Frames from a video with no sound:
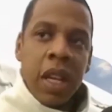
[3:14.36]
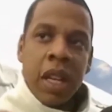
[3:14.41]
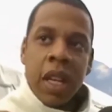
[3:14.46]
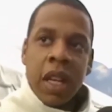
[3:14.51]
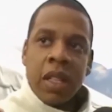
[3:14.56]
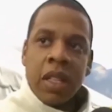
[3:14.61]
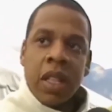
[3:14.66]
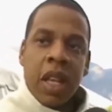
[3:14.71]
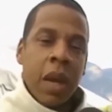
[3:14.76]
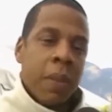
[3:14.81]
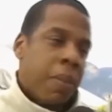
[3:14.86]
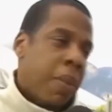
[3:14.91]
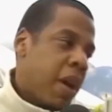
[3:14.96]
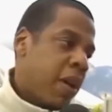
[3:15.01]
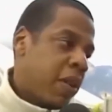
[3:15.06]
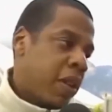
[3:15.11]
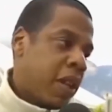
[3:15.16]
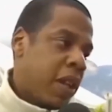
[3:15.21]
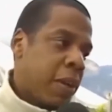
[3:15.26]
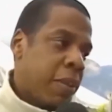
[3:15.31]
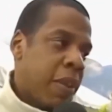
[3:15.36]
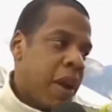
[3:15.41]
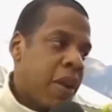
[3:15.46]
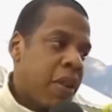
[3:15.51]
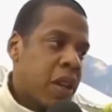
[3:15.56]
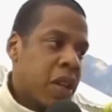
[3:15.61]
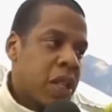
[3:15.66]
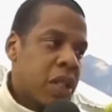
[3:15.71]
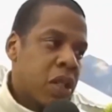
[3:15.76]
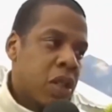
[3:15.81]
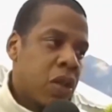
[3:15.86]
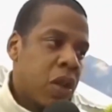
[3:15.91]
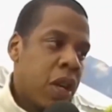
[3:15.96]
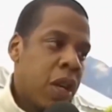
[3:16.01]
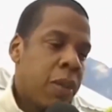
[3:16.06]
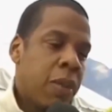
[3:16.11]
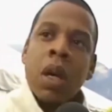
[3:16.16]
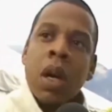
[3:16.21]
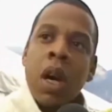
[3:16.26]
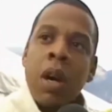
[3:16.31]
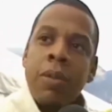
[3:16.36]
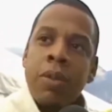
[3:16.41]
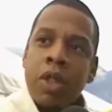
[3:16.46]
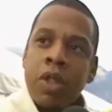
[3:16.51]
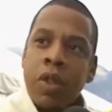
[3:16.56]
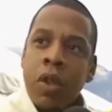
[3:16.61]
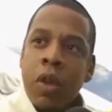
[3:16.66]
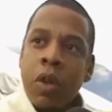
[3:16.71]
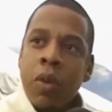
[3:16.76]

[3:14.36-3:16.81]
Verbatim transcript: included famed rapper and hip-hop musician Snoop Dogg